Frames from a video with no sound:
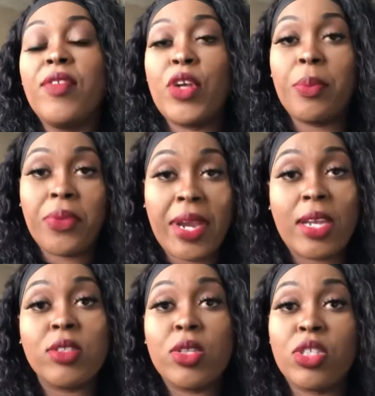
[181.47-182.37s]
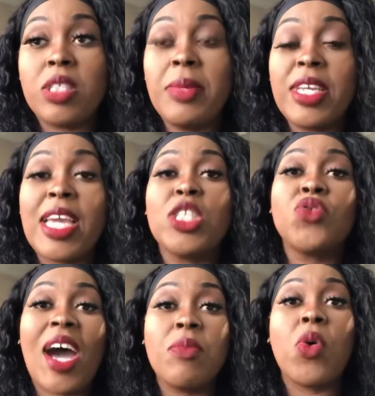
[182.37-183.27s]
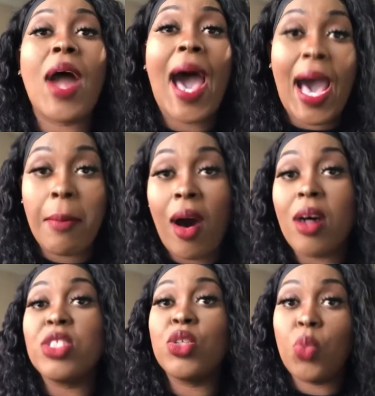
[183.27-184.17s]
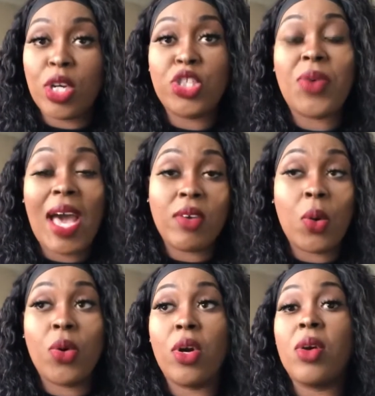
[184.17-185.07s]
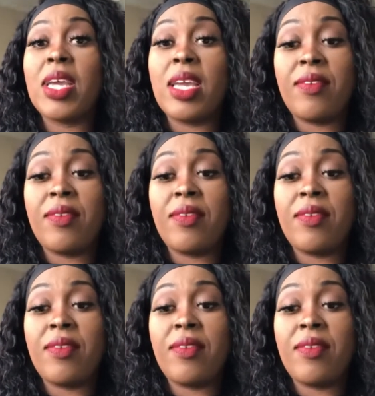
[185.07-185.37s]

brand on social media and drive more eyeballs to what you have going on,